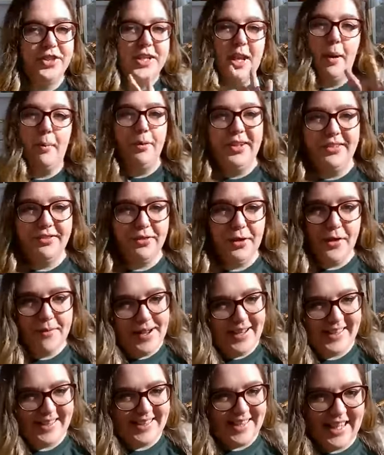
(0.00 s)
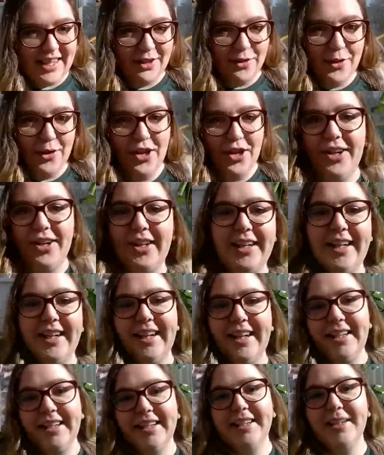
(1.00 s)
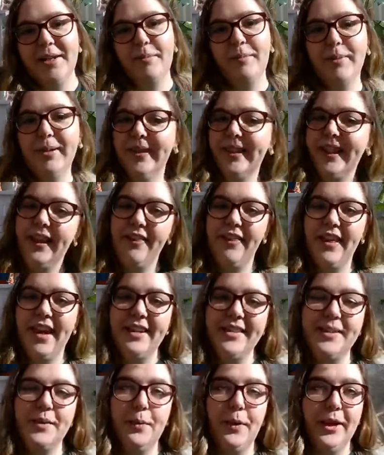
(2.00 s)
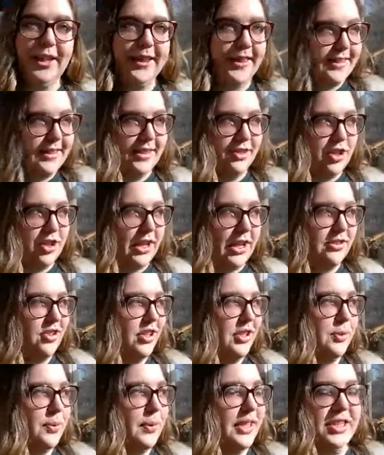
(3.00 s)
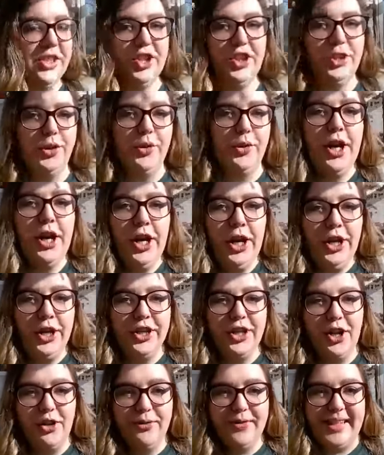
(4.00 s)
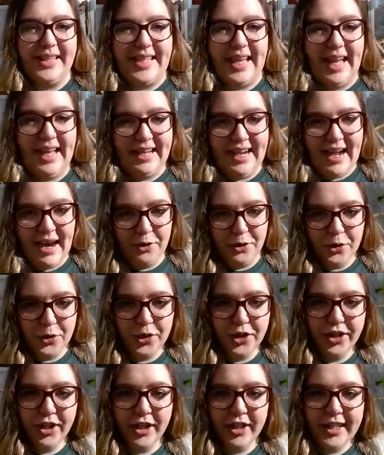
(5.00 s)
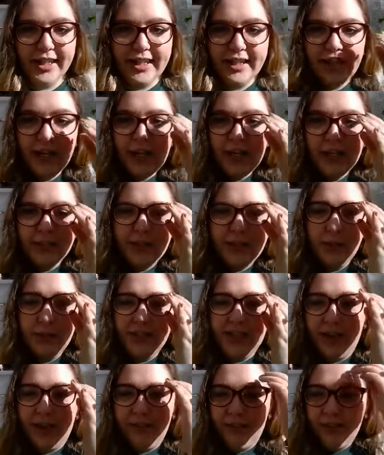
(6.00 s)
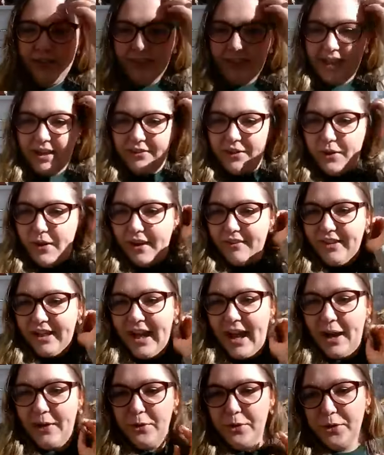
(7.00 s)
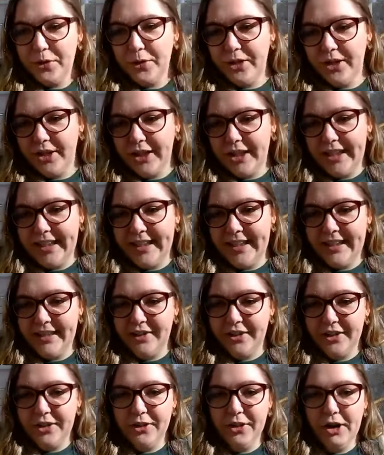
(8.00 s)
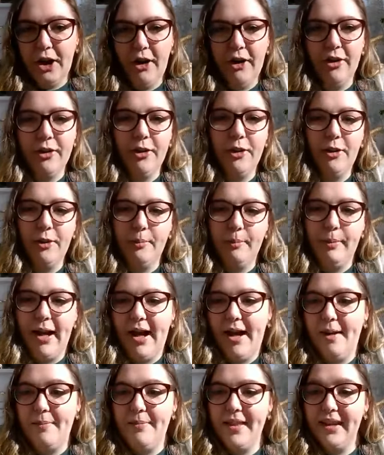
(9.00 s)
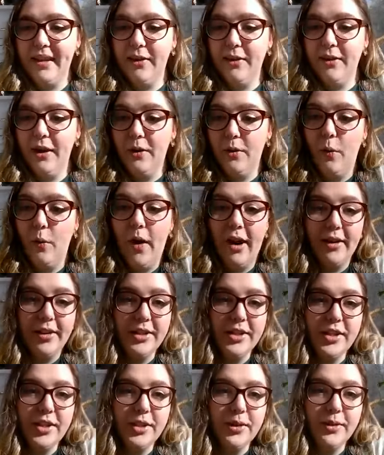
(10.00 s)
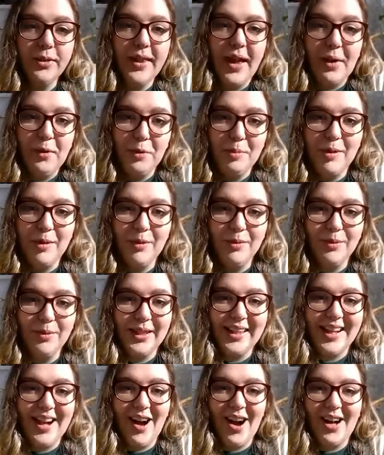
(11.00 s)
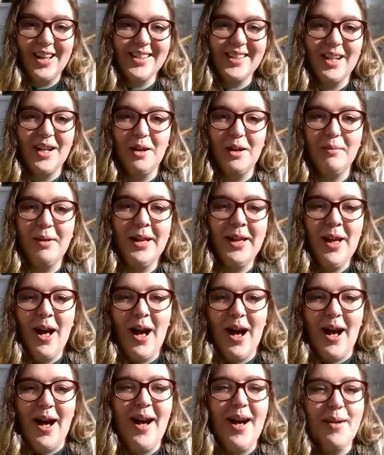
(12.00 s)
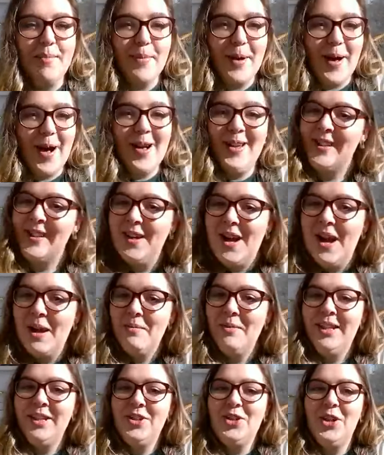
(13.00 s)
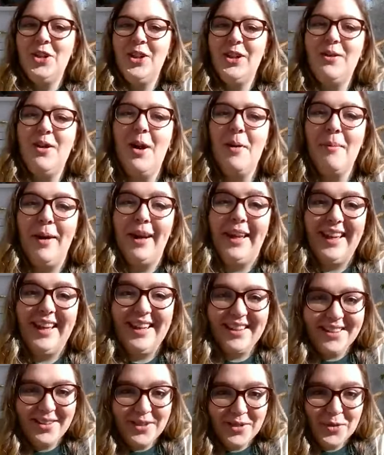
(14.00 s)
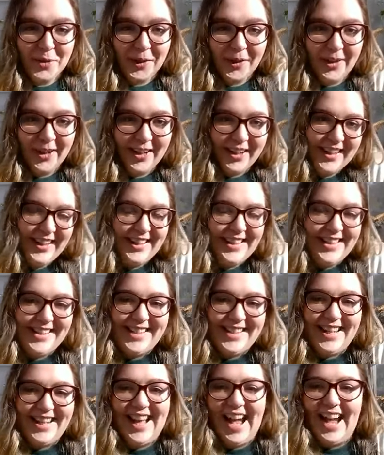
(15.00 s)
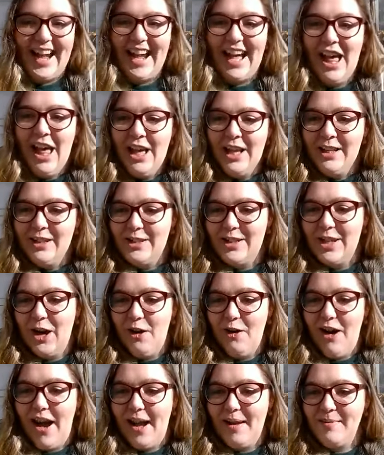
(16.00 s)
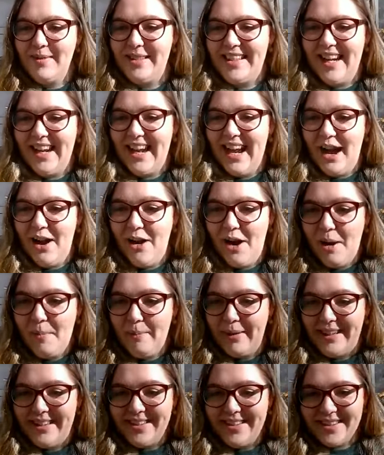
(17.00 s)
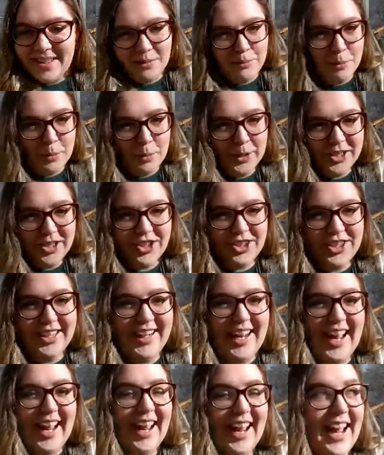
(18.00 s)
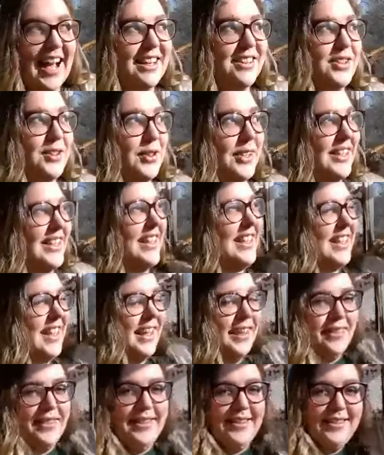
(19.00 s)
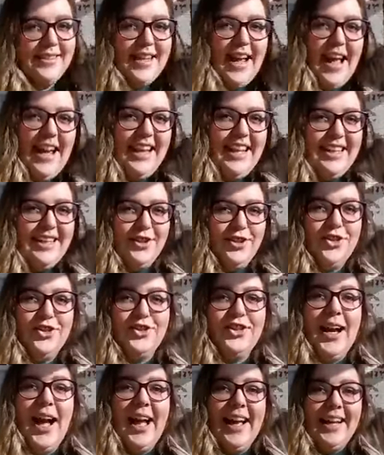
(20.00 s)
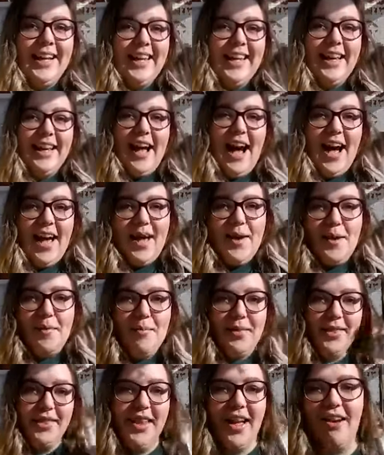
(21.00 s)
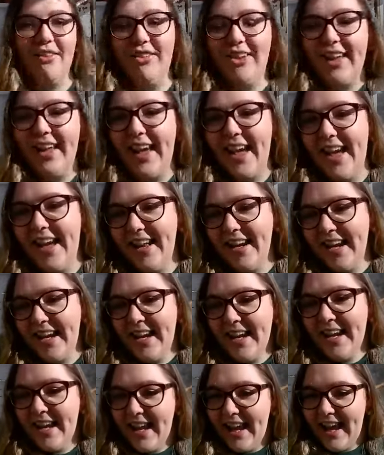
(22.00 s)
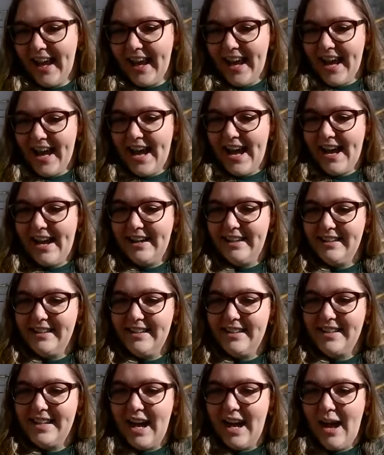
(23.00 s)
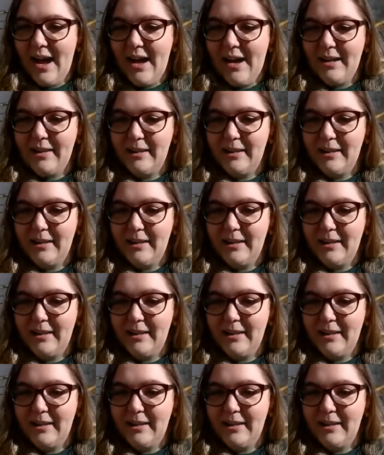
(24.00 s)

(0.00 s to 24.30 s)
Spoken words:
there's a couple different ways that you could complete this. One of the suggestions was to go visit an outdoor garden. So definitely if you have an outdoor garden near your home that you can walk to, that would be really awesome. But also I'm going to show you all my indoor garden today. So I'm sitting out on my sun porch today. As you can see, the sun is shining. I am loving it. And